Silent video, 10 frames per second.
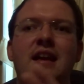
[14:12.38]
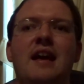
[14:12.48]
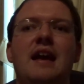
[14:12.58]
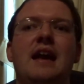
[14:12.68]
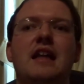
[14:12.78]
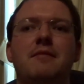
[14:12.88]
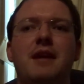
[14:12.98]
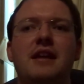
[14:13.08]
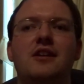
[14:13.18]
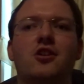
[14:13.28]

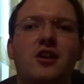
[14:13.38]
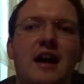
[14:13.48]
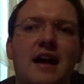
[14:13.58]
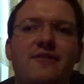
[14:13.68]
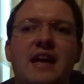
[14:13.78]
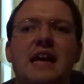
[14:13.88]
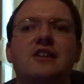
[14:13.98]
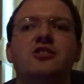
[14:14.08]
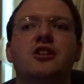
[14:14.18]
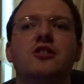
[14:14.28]
animated or live
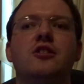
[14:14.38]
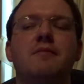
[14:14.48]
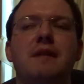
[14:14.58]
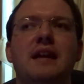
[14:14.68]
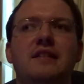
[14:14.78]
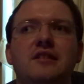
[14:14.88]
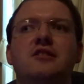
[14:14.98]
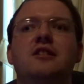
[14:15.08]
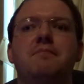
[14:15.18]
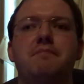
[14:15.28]
action under the main
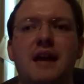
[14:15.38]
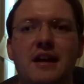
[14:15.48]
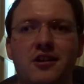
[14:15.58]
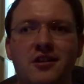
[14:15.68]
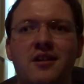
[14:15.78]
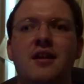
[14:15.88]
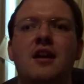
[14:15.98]
Disney banner.